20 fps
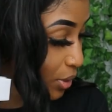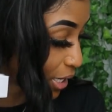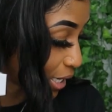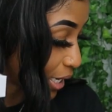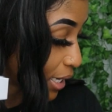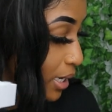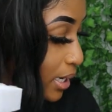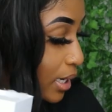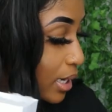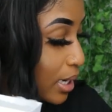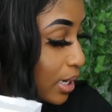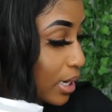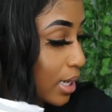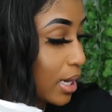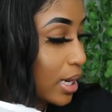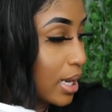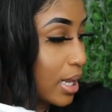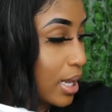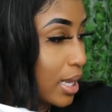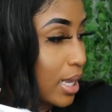But
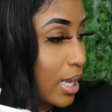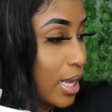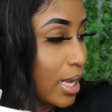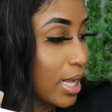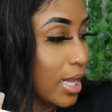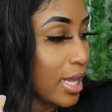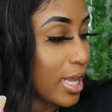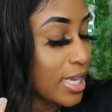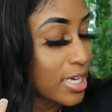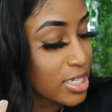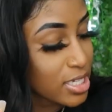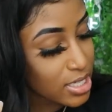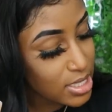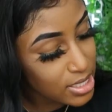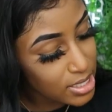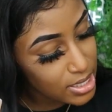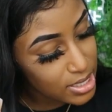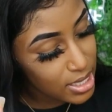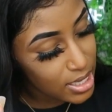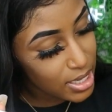it's
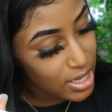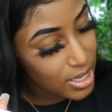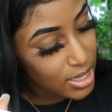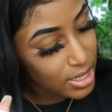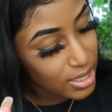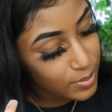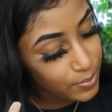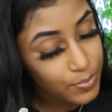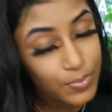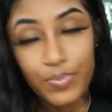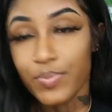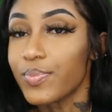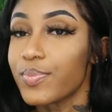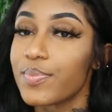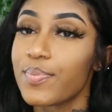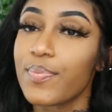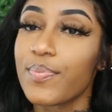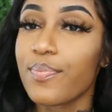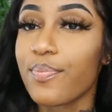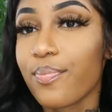just the,
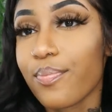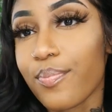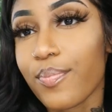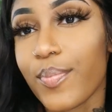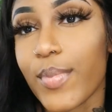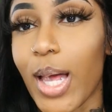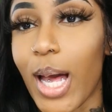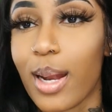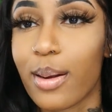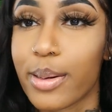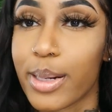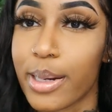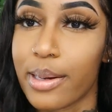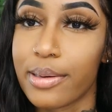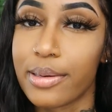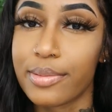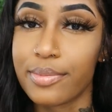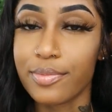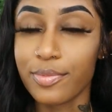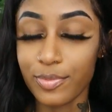I don't
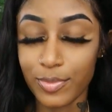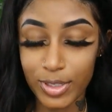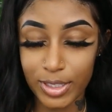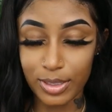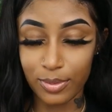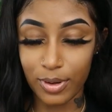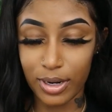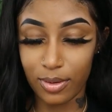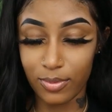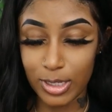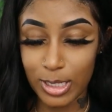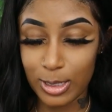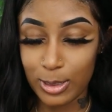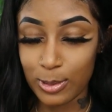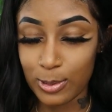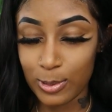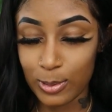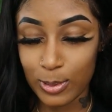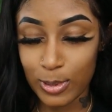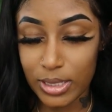know, what's the word I'm
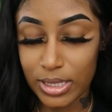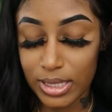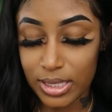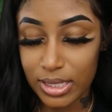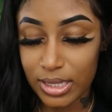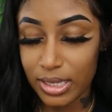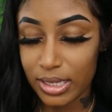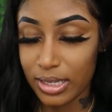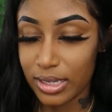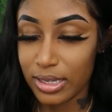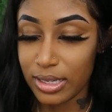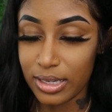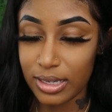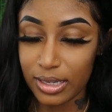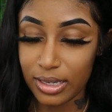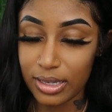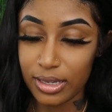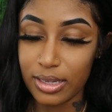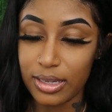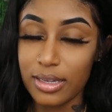gonna use?
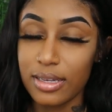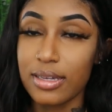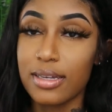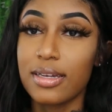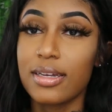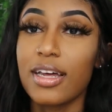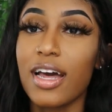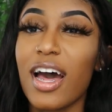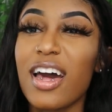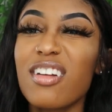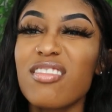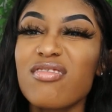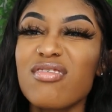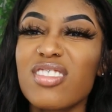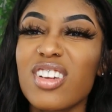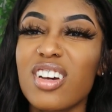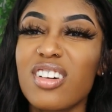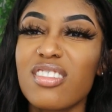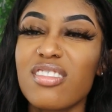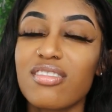I
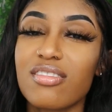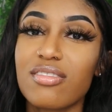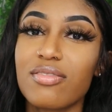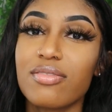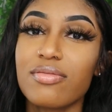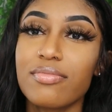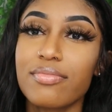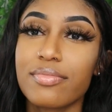don't know.